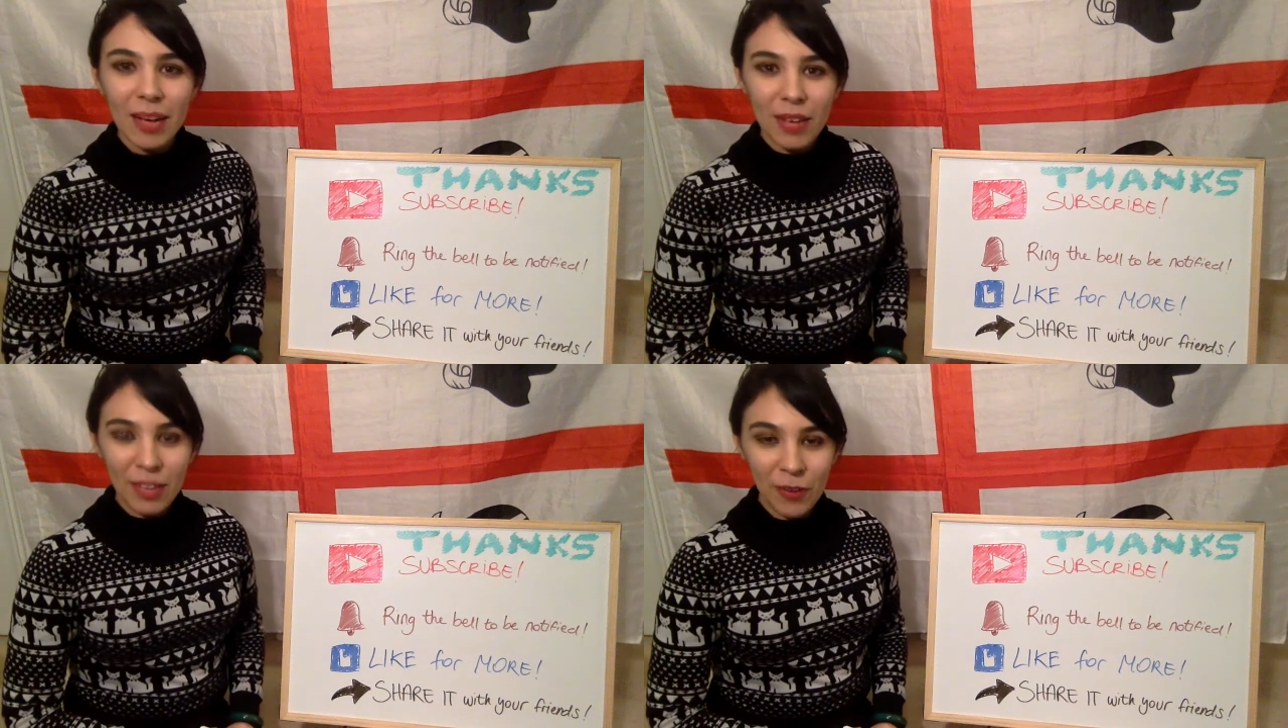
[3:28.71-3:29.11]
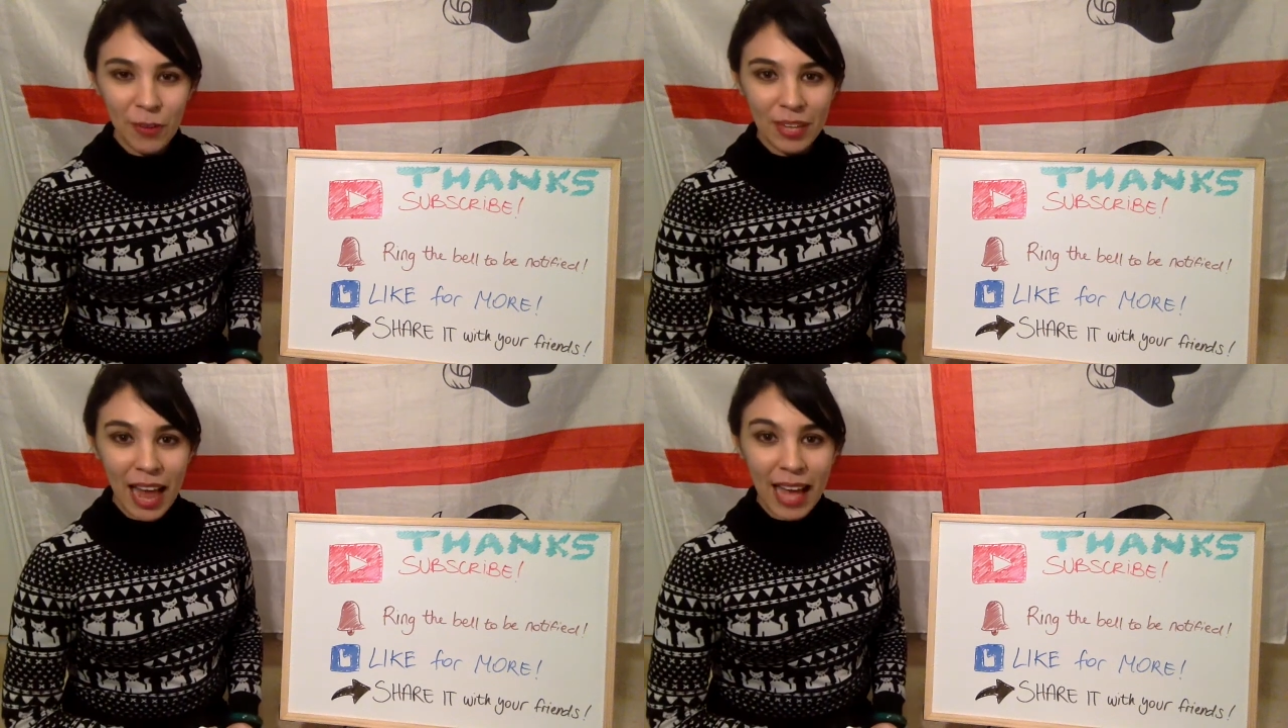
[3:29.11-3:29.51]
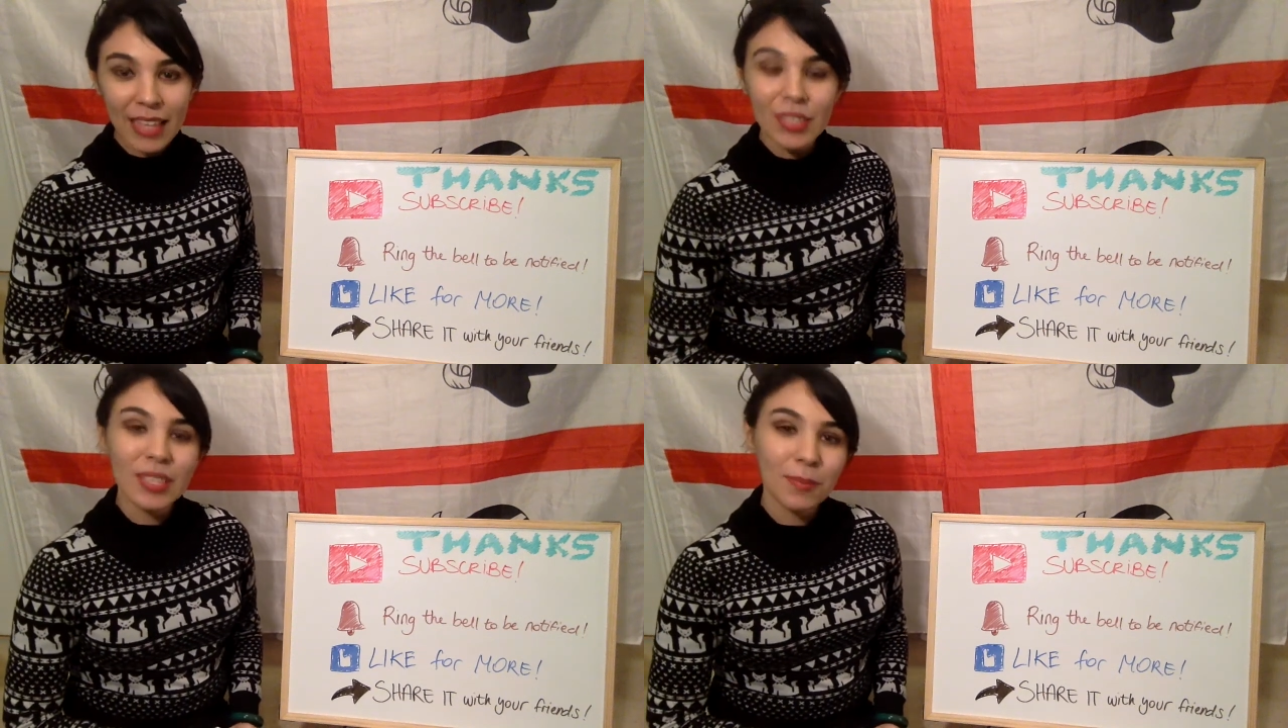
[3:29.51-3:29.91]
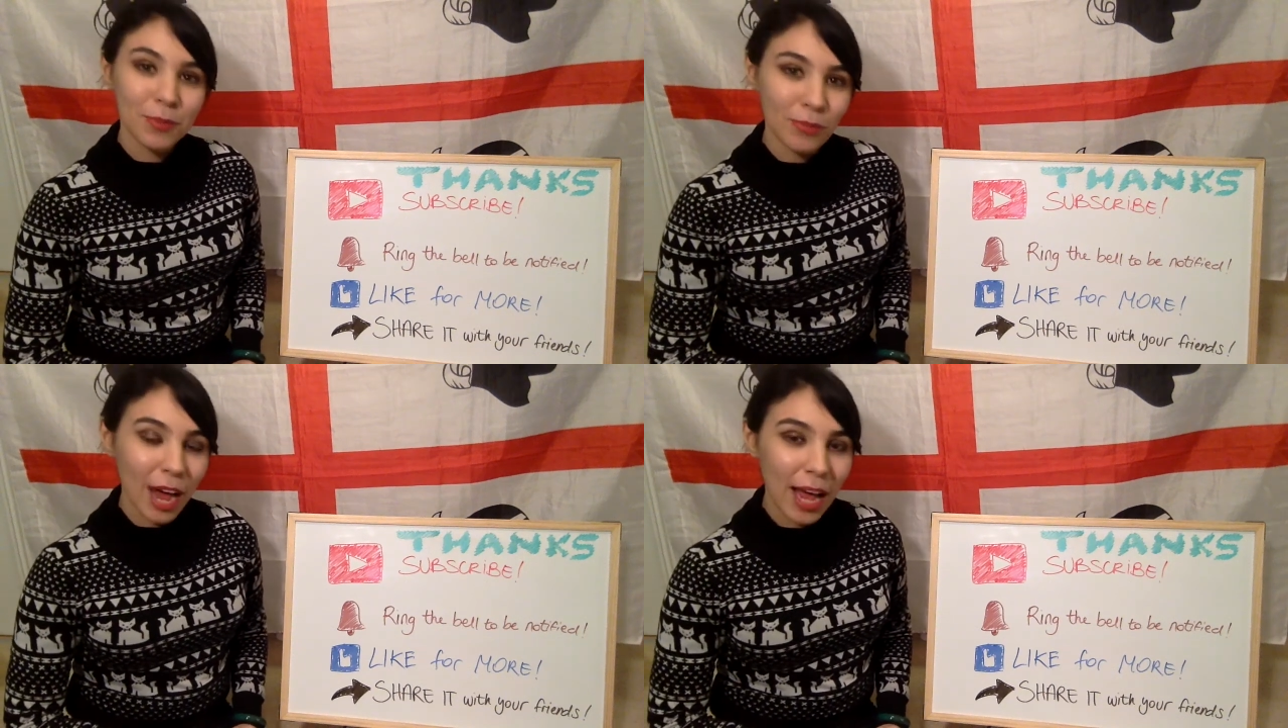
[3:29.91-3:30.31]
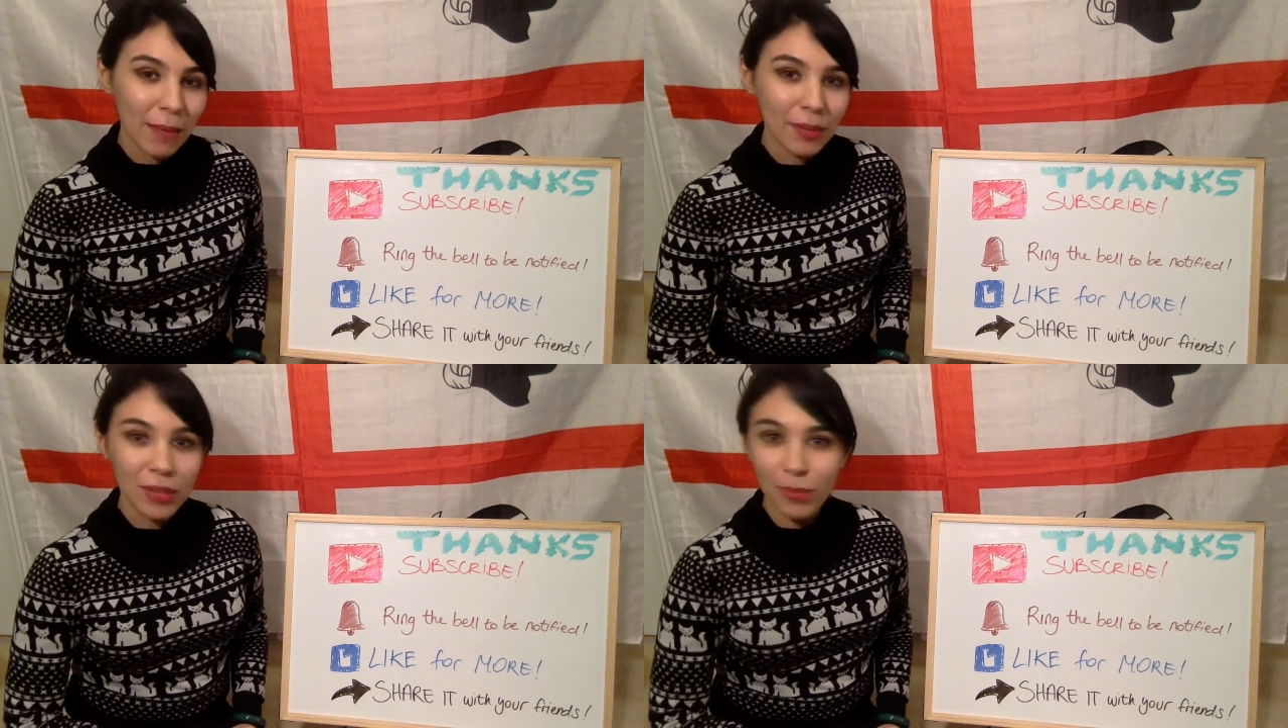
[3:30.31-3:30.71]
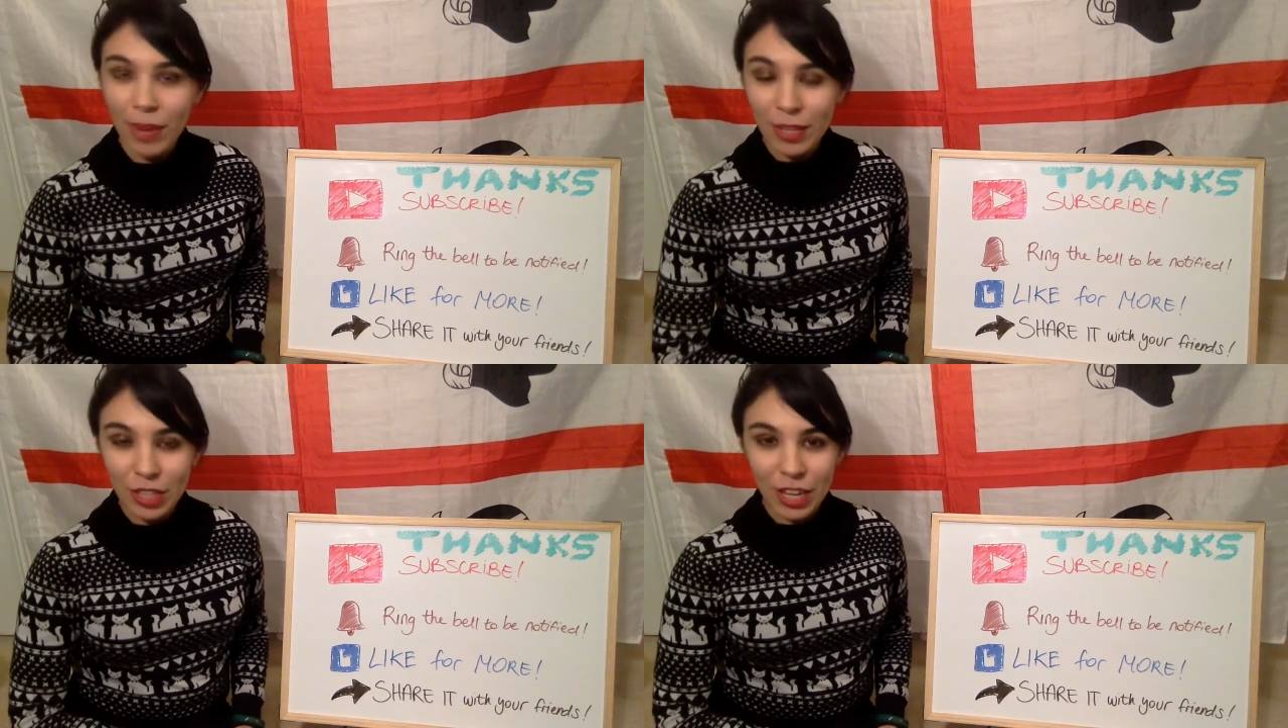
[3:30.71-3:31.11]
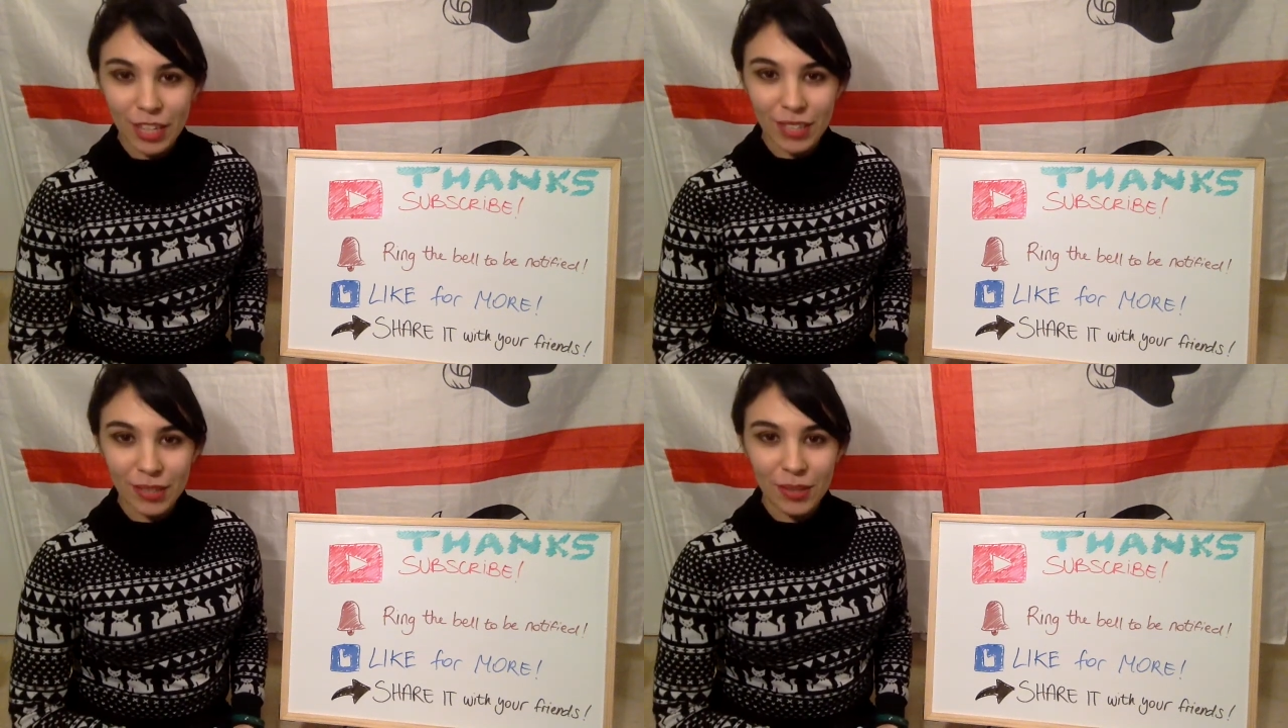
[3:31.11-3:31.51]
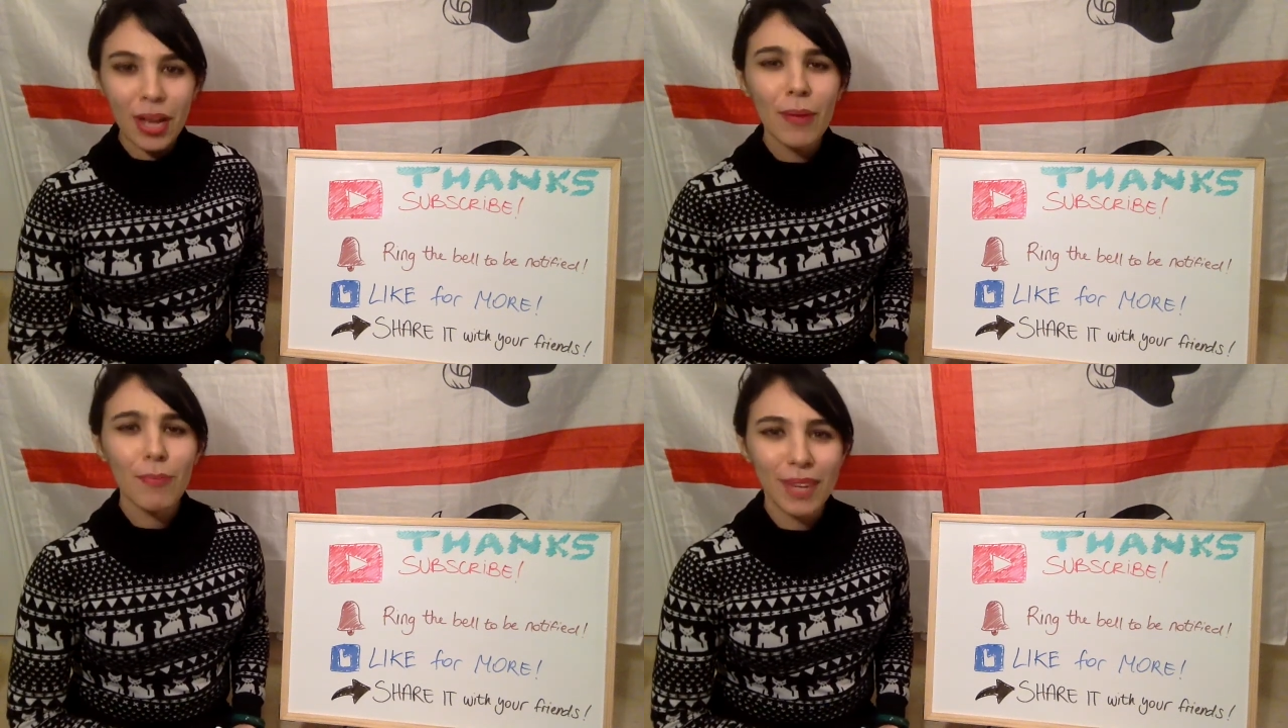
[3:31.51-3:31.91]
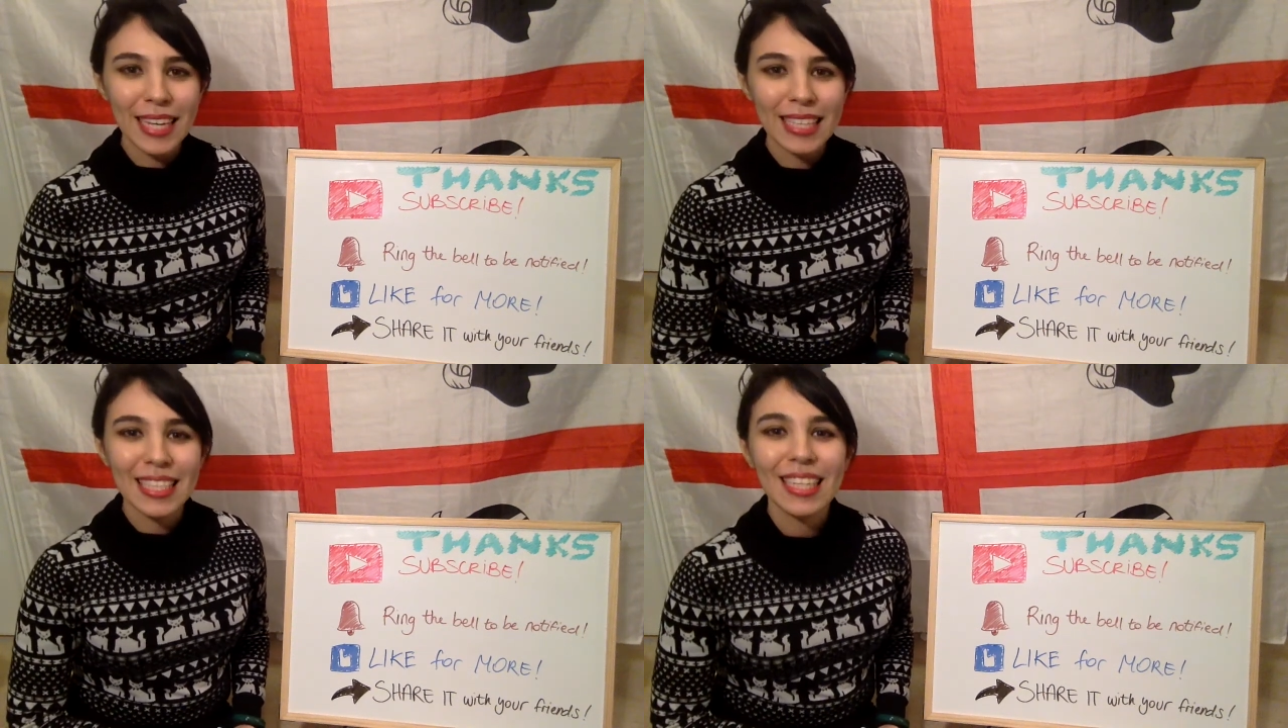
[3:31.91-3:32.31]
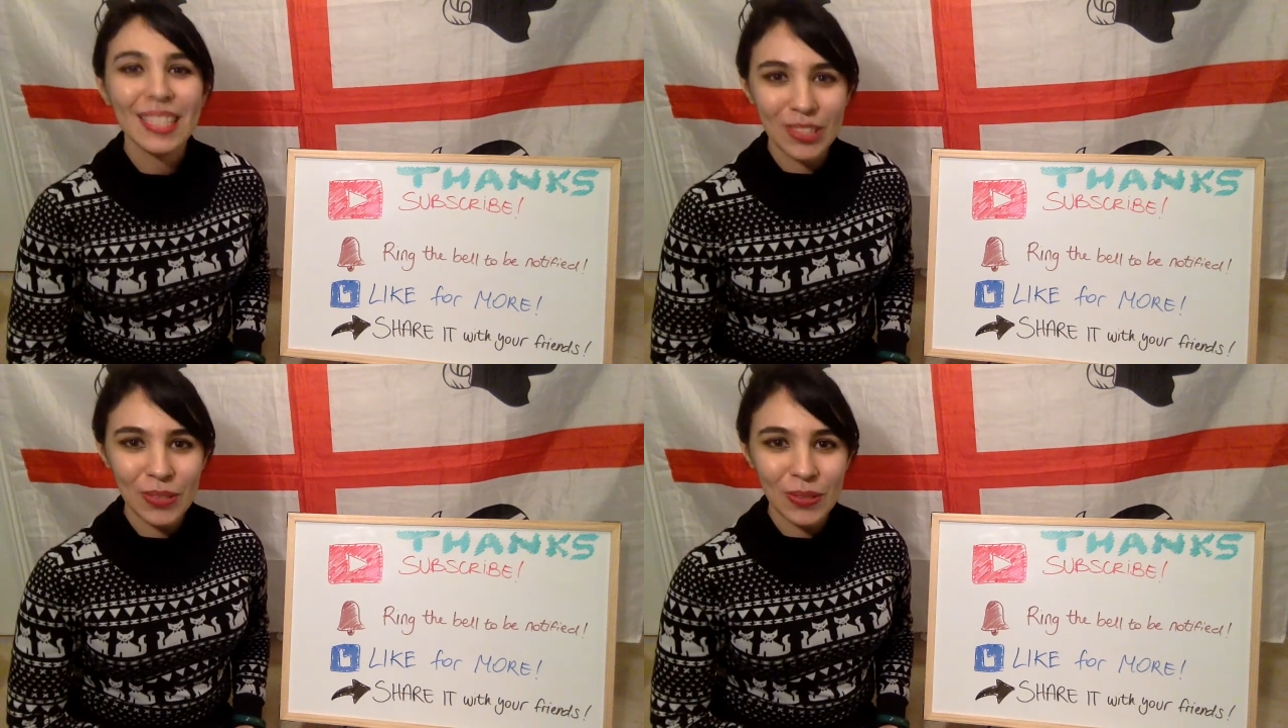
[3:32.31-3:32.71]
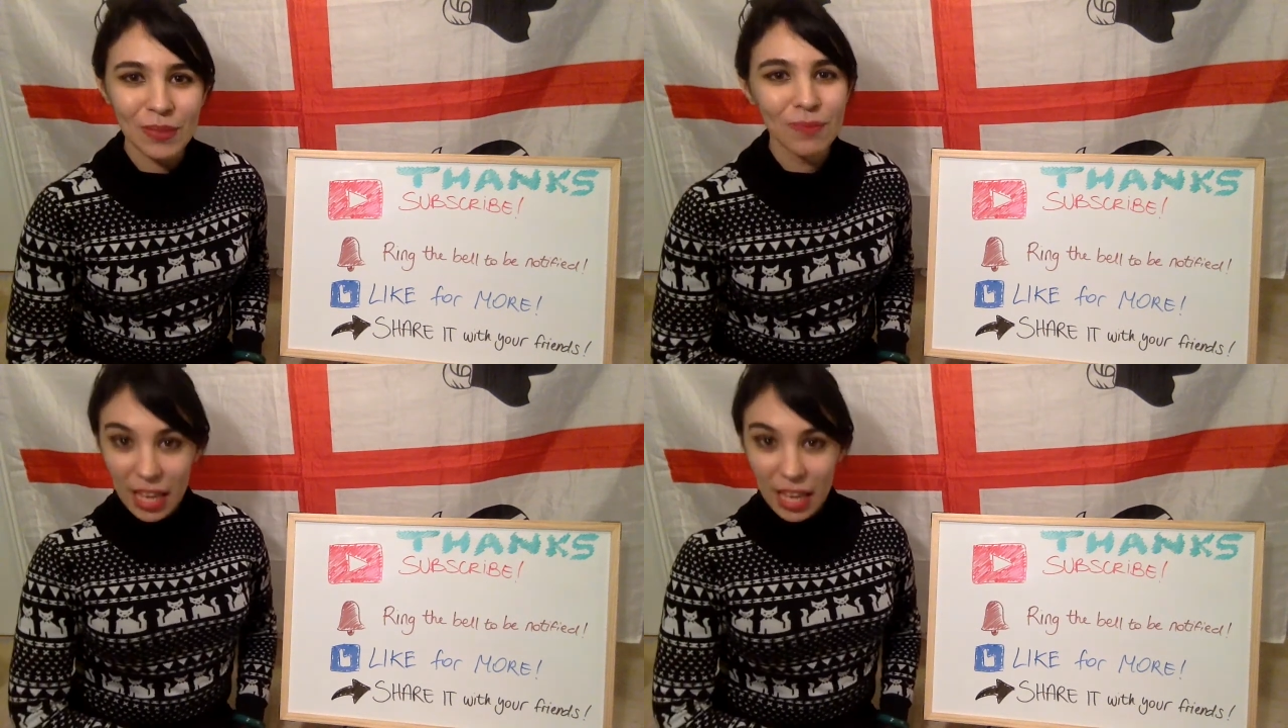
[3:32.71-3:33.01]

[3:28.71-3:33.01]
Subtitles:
If you would like to subscribe to my channel, please do.